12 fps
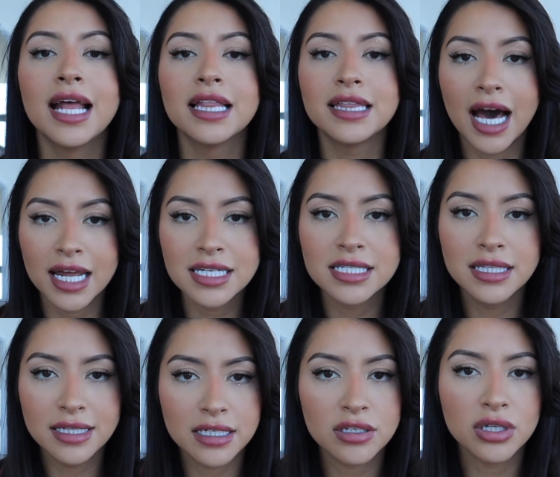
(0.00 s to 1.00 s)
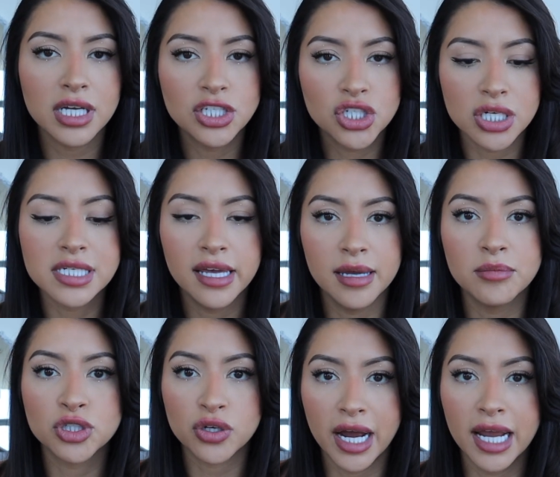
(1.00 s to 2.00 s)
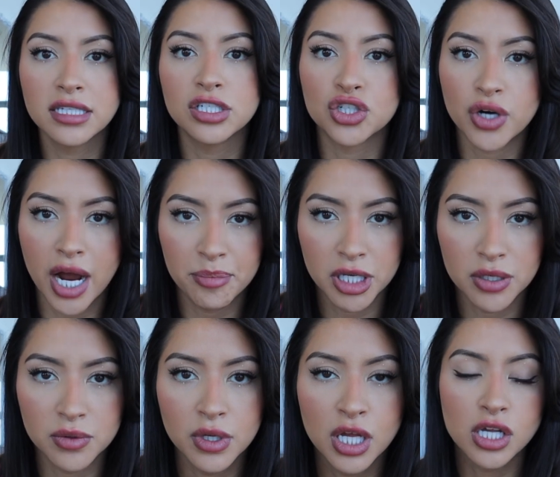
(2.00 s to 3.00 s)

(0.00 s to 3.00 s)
That is literally just him trying to trap you.